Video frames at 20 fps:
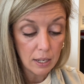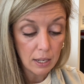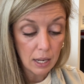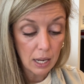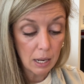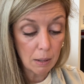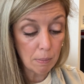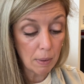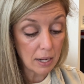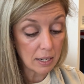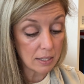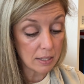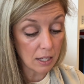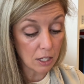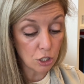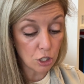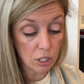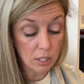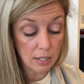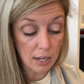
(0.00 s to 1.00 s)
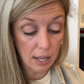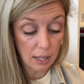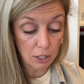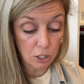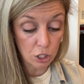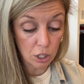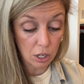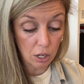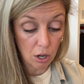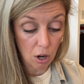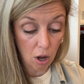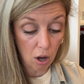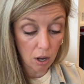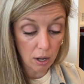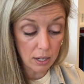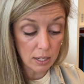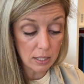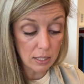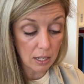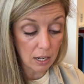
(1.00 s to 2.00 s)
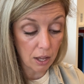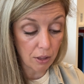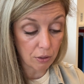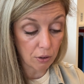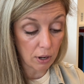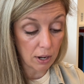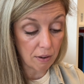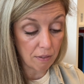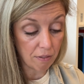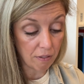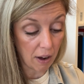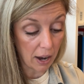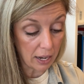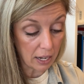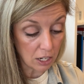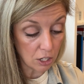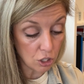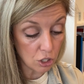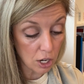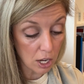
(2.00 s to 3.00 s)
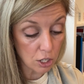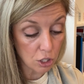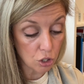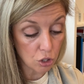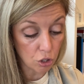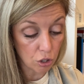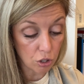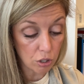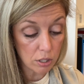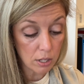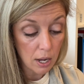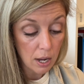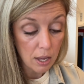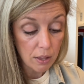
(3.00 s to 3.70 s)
and made such intelligent nods and other inviting gestures